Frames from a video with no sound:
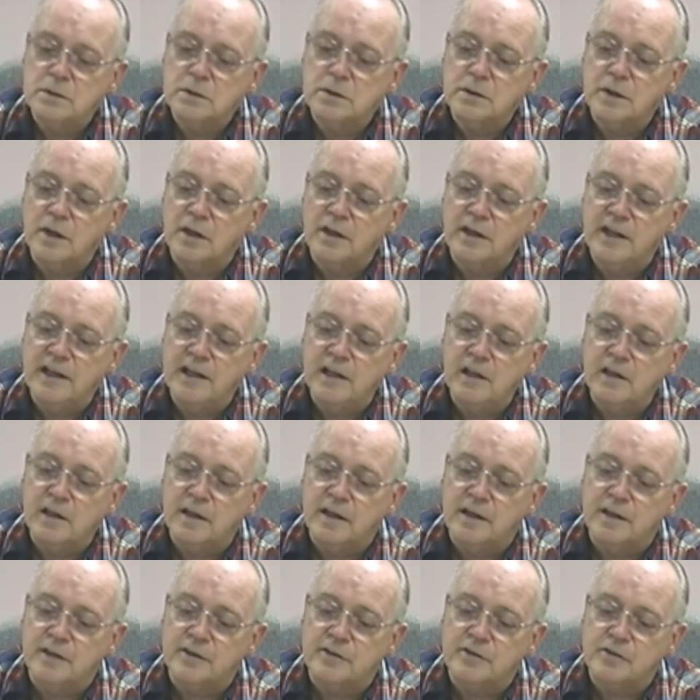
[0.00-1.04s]
the needle
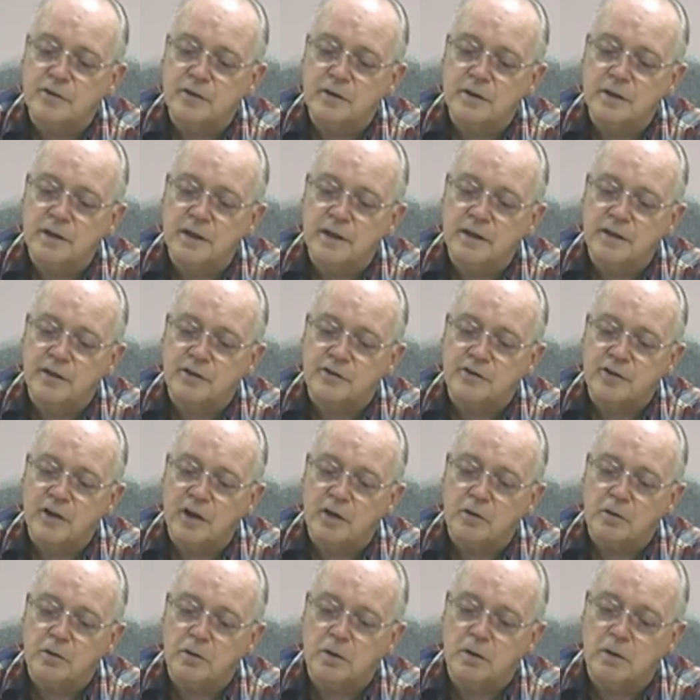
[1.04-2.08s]
is in the
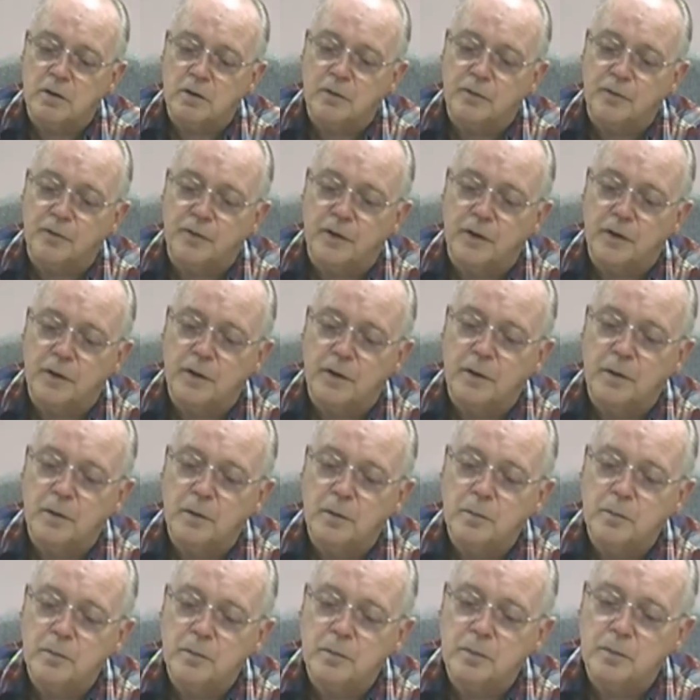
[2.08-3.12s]
center of the
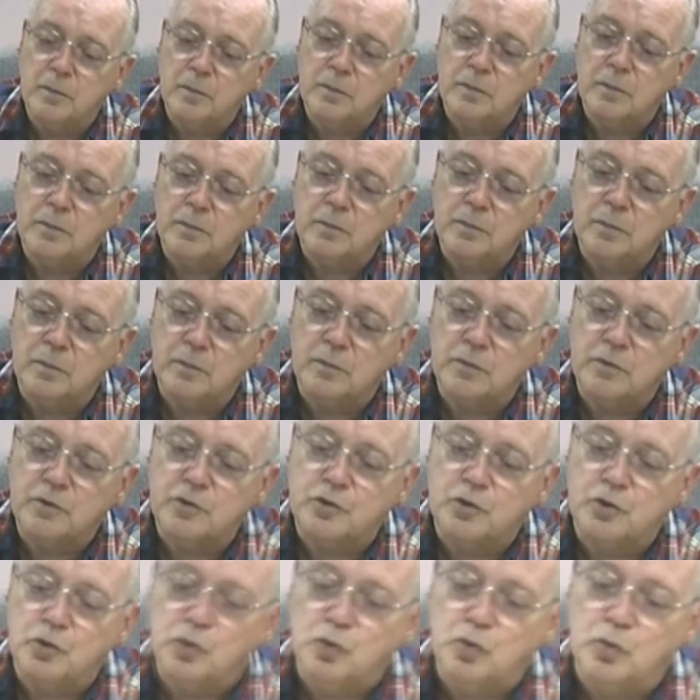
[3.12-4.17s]

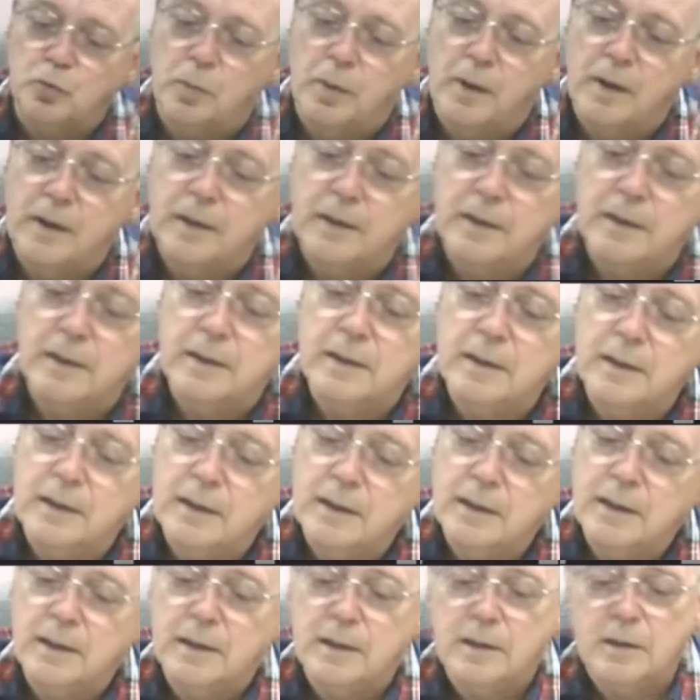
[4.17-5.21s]
tube,
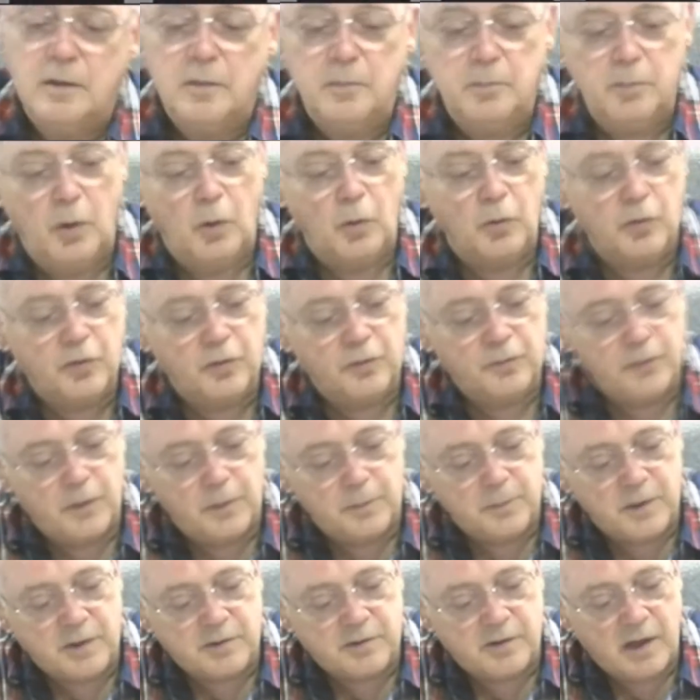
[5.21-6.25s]
both
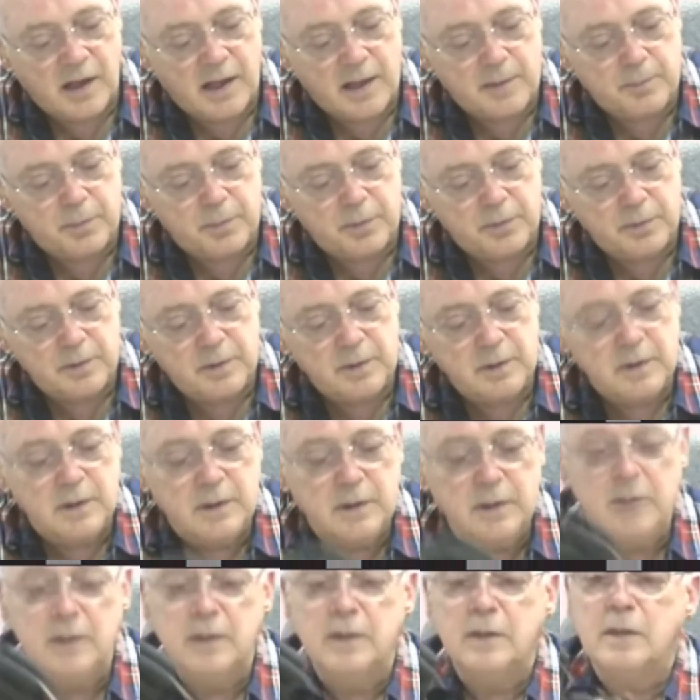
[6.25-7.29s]
from the top
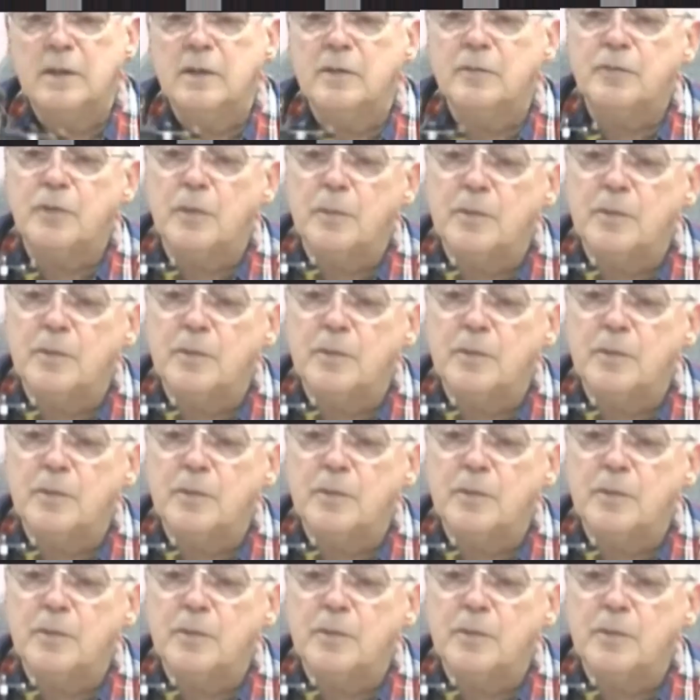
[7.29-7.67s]
and from